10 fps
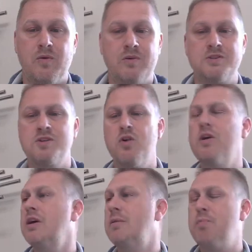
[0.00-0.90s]
we're so
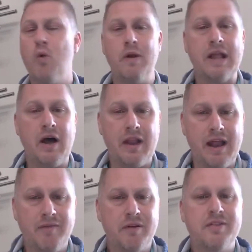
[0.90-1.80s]
good at pointing out
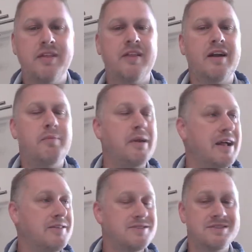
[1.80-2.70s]
everything that
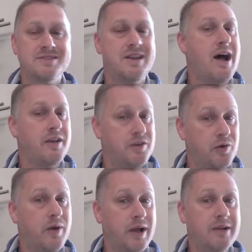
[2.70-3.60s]
everybody else is not
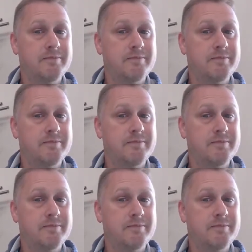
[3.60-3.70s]
doing